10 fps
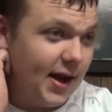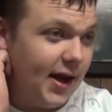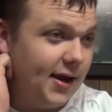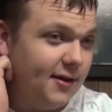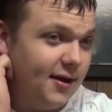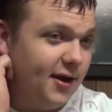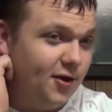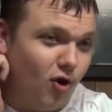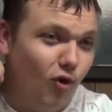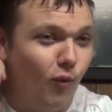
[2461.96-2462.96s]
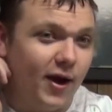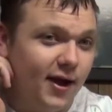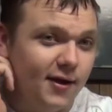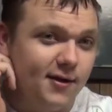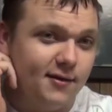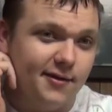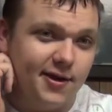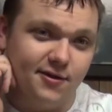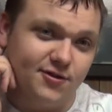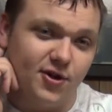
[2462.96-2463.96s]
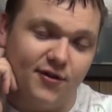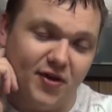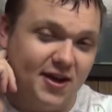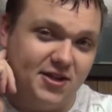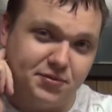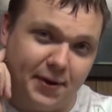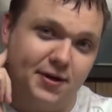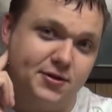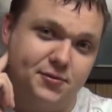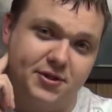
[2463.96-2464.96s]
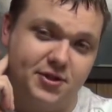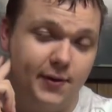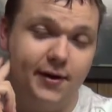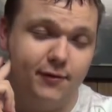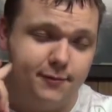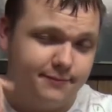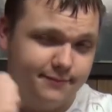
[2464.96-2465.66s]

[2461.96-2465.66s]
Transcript: And in no way kills off any spiders whatsoever.